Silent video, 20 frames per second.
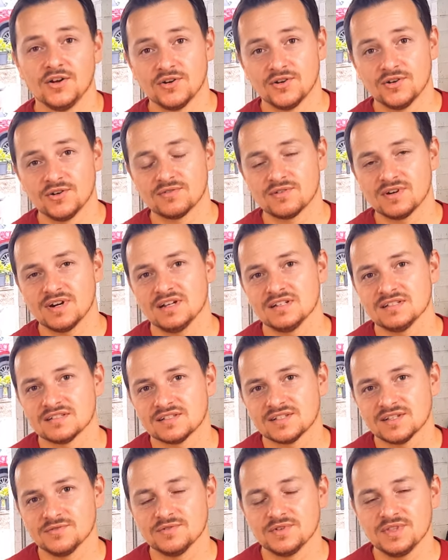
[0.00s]
All right,
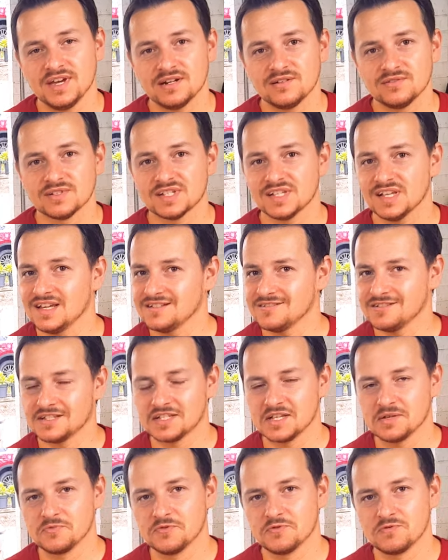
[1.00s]
so with that all said, a
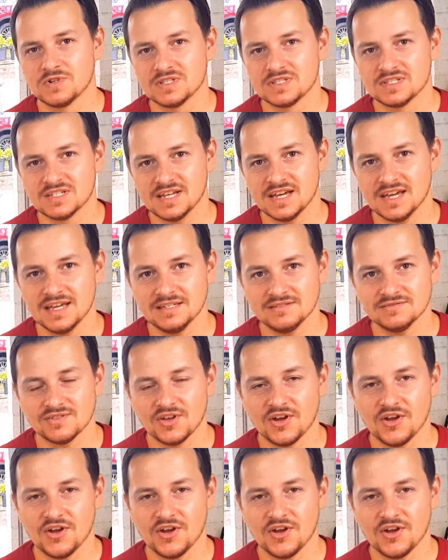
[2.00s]
simple one today.